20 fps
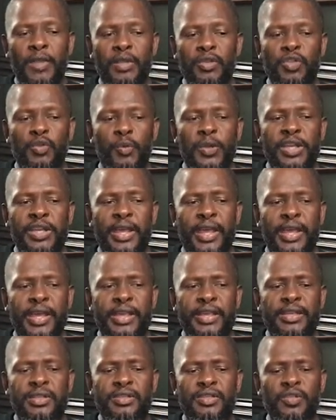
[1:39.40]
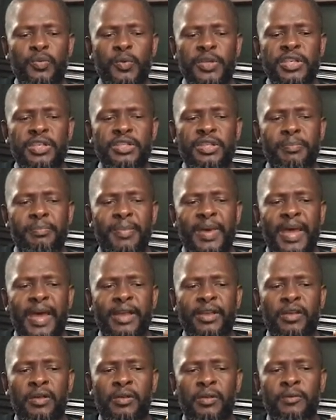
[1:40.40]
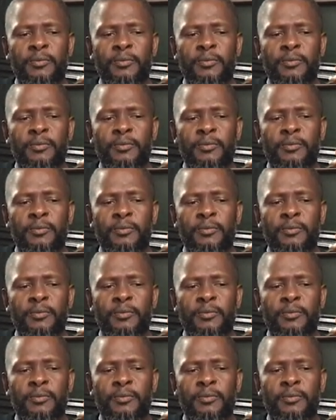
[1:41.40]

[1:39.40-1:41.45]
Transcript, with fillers: Sweet Hay and Sweet Tobacco.